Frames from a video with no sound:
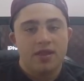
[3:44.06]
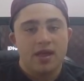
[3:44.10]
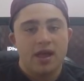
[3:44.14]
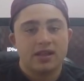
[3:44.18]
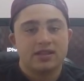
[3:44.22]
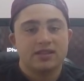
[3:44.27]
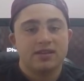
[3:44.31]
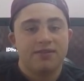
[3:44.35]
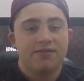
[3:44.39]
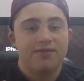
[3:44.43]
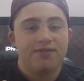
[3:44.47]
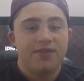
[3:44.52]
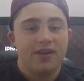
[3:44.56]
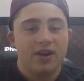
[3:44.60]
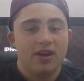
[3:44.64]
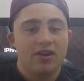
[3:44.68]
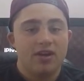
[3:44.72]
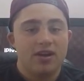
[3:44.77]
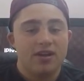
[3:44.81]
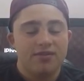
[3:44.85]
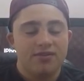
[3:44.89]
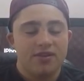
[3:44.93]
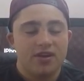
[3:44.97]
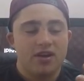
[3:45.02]
That's a
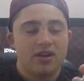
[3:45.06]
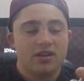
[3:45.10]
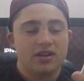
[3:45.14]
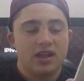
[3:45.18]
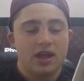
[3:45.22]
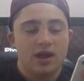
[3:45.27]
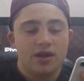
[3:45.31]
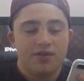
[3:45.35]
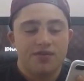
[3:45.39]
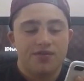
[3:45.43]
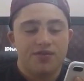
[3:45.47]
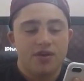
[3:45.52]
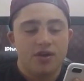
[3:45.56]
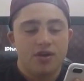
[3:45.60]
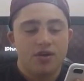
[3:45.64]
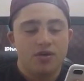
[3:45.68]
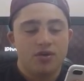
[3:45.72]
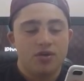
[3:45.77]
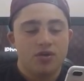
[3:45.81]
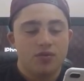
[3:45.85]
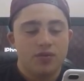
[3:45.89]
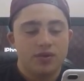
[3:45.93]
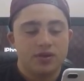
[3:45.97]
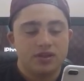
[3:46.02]
very, very loud
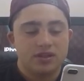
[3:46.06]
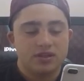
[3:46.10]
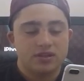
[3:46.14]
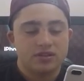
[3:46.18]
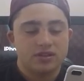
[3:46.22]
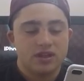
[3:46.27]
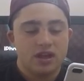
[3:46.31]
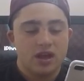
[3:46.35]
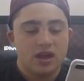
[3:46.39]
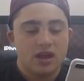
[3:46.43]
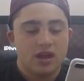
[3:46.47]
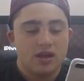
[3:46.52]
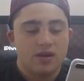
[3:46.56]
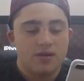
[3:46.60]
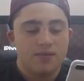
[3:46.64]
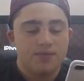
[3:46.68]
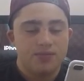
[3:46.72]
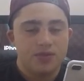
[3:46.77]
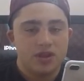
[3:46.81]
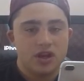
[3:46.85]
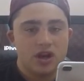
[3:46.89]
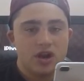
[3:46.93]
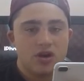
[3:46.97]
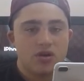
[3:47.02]
phone, which is,
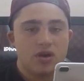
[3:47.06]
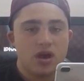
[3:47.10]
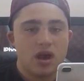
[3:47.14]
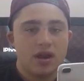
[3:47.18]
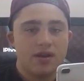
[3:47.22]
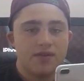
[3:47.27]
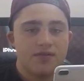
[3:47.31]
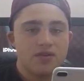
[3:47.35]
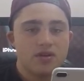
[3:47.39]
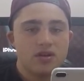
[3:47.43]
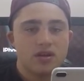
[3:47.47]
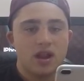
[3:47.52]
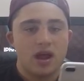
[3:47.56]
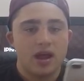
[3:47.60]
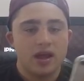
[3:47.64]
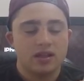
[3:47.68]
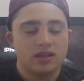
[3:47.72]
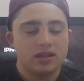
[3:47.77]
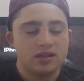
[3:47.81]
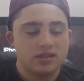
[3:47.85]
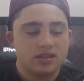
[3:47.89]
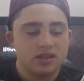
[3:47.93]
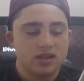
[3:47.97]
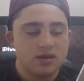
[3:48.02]
you know, good if you're
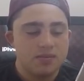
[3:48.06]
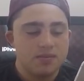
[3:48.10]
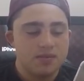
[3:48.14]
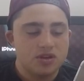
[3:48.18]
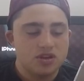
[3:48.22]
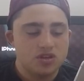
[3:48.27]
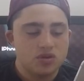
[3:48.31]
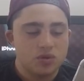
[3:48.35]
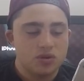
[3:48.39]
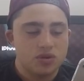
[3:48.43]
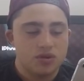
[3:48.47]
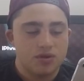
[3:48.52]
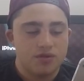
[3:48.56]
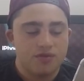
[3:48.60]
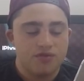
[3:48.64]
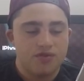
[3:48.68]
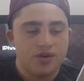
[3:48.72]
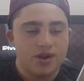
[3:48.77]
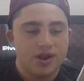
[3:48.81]
like listening to music with your